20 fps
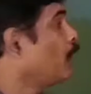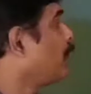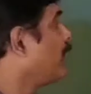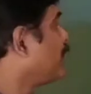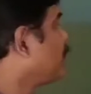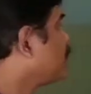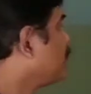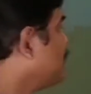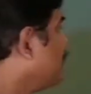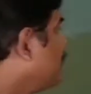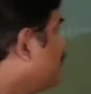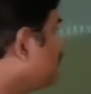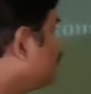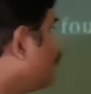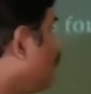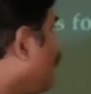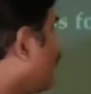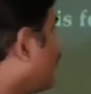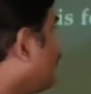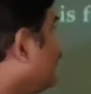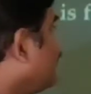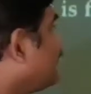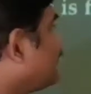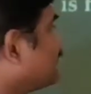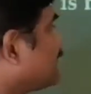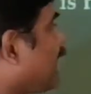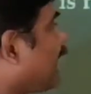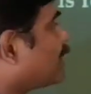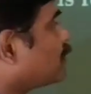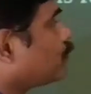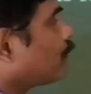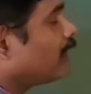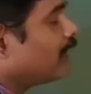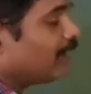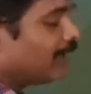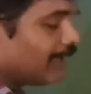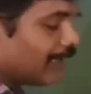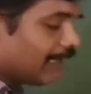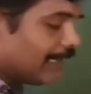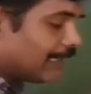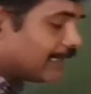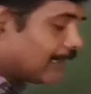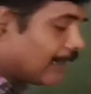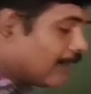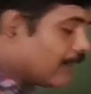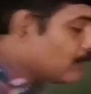When you see this one, it is actually, it